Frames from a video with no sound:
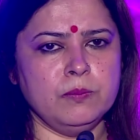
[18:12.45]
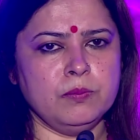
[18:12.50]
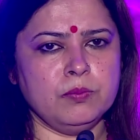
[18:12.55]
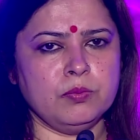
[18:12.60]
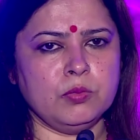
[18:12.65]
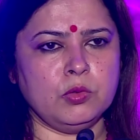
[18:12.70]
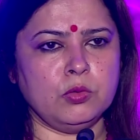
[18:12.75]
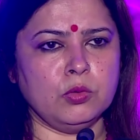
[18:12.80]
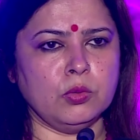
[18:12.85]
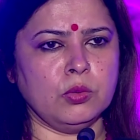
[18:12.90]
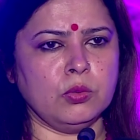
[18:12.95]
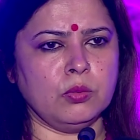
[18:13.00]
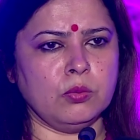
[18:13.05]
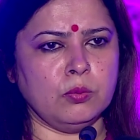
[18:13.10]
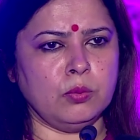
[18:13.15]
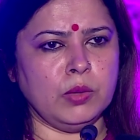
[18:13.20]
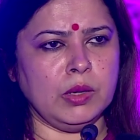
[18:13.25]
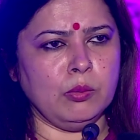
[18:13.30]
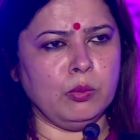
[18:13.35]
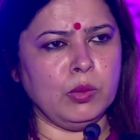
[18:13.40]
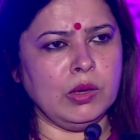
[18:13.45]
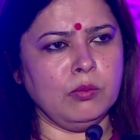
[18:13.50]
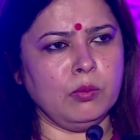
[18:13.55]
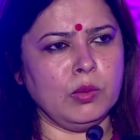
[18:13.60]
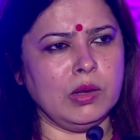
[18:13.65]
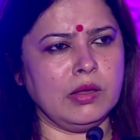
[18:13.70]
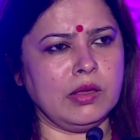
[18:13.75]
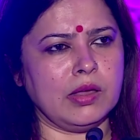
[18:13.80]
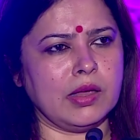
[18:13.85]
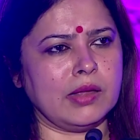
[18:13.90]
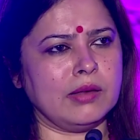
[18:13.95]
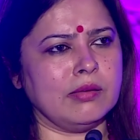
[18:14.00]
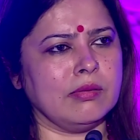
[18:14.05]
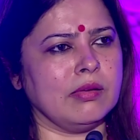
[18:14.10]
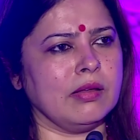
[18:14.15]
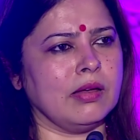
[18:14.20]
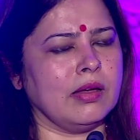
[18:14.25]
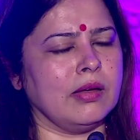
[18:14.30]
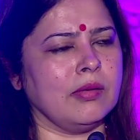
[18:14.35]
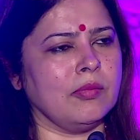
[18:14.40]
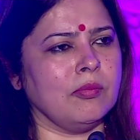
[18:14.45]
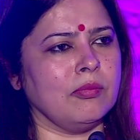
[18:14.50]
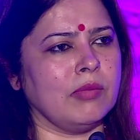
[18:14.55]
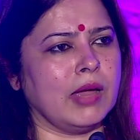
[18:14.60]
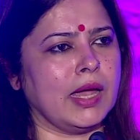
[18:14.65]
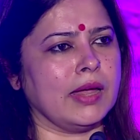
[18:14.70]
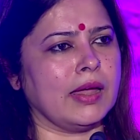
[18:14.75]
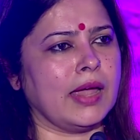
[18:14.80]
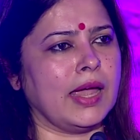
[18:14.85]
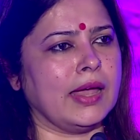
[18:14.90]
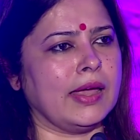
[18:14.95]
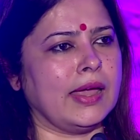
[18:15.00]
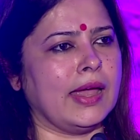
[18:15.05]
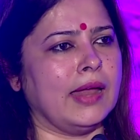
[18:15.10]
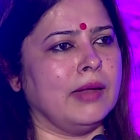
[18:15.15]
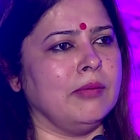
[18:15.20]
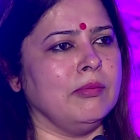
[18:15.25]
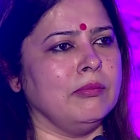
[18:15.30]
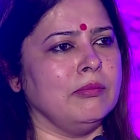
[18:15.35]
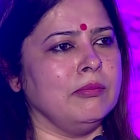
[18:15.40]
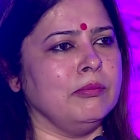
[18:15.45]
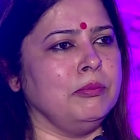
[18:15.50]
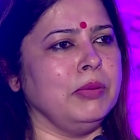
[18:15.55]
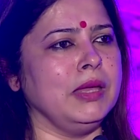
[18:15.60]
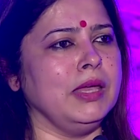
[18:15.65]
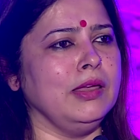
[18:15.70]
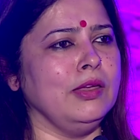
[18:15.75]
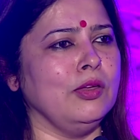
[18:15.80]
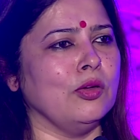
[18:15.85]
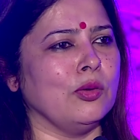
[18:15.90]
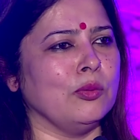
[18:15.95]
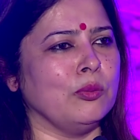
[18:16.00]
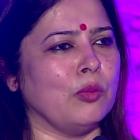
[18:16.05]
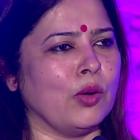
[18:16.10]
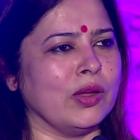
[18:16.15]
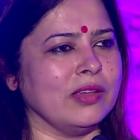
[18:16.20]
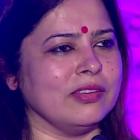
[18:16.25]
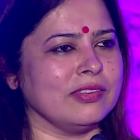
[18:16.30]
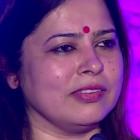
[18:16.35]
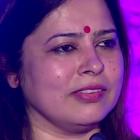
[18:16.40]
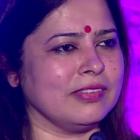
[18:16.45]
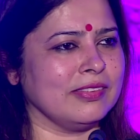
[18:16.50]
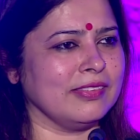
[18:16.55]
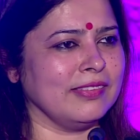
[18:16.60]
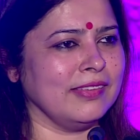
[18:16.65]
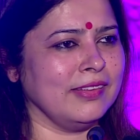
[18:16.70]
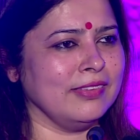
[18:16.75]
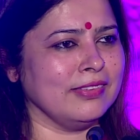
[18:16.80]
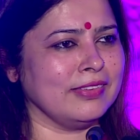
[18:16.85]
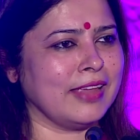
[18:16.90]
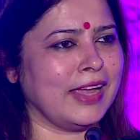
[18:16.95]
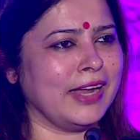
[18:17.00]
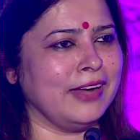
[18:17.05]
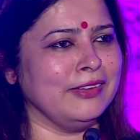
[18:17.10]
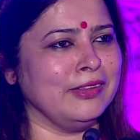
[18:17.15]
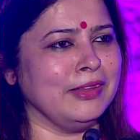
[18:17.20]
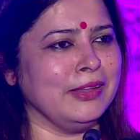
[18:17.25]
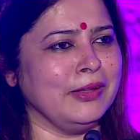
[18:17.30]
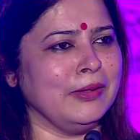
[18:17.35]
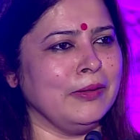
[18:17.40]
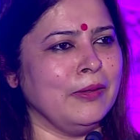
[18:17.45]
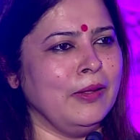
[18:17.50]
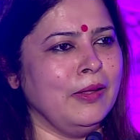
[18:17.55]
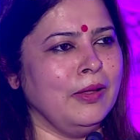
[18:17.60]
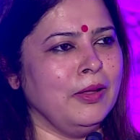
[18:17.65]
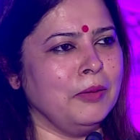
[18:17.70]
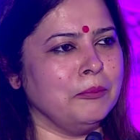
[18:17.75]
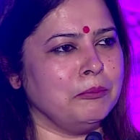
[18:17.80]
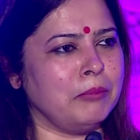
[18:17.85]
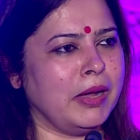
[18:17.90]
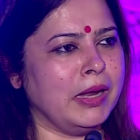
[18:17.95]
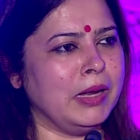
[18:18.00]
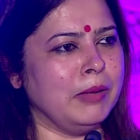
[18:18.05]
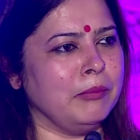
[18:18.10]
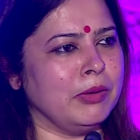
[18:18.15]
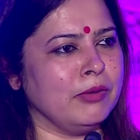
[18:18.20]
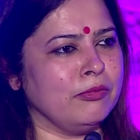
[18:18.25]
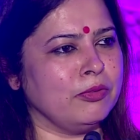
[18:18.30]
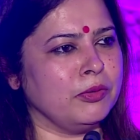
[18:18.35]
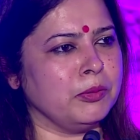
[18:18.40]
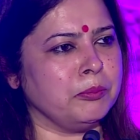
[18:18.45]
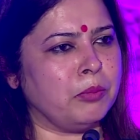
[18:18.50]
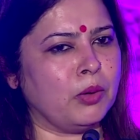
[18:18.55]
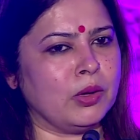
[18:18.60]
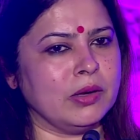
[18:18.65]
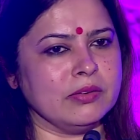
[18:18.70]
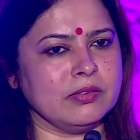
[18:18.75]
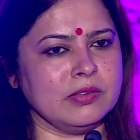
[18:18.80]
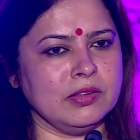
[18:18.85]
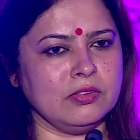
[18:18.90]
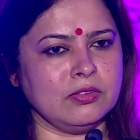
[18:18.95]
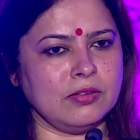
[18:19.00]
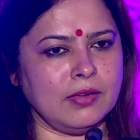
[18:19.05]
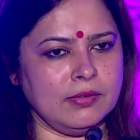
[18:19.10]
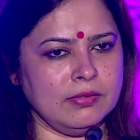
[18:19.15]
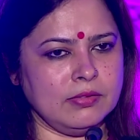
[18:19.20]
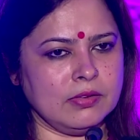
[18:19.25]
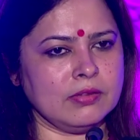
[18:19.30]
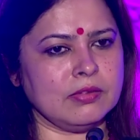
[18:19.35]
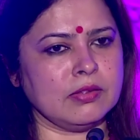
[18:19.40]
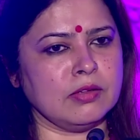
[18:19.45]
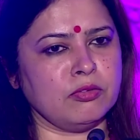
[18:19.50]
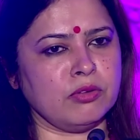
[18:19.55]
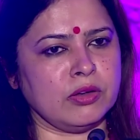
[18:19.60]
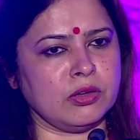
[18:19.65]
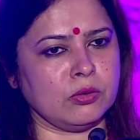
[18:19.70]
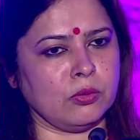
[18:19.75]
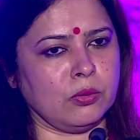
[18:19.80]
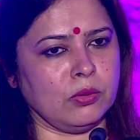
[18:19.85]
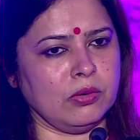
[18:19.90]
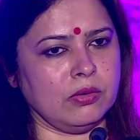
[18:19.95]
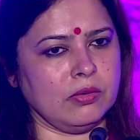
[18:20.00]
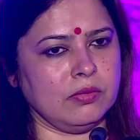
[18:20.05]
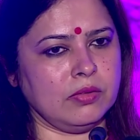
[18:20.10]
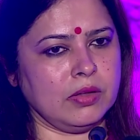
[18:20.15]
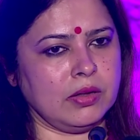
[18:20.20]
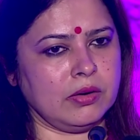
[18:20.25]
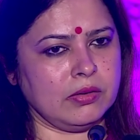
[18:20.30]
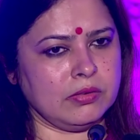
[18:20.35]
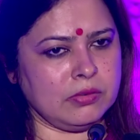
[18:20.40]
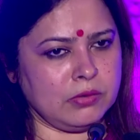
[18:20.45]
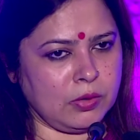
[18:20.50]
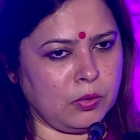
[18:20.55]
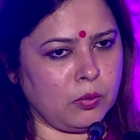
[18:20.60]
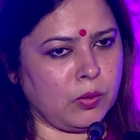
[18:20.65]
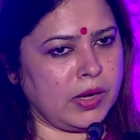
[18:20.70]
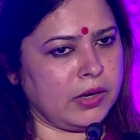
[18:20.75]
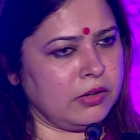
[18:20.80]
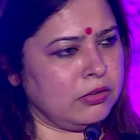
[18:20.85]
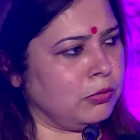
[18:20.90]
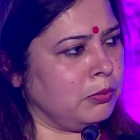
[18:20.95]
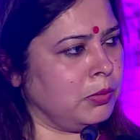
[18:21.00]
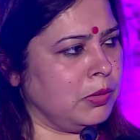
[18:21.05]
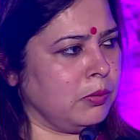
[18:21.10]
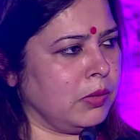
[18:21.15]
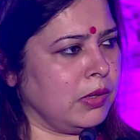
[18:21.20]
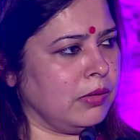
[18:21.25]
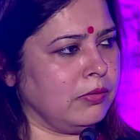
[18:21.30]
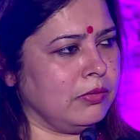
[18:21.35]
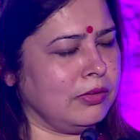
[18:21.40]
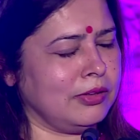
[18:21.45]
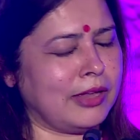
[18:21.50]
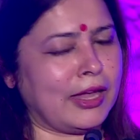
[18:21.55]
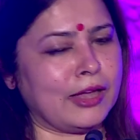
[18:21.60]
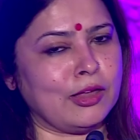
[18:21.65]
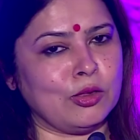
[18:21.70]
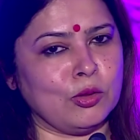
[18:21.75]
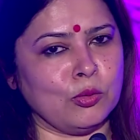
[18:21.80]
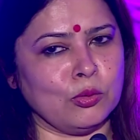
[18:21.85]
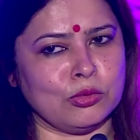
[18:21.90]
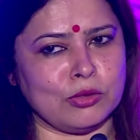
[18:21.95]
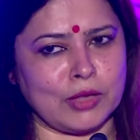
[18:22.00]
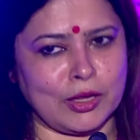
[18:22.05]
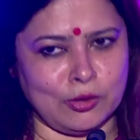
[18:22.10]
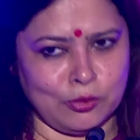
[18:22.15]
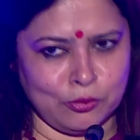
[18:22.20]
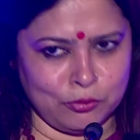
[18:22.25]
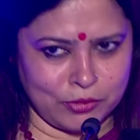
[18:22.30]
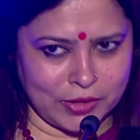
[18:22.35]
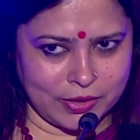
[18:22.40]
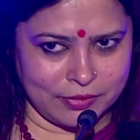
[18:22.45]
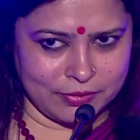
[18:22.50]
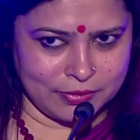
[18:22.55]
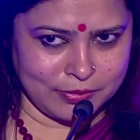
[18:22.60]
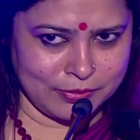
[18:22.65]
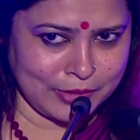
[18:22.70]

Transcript: So we'll, we'll, we can, um, I, I can be your voice inside the parliament for policy changes, if at all there is required to be one. Thank you, thank you, friends.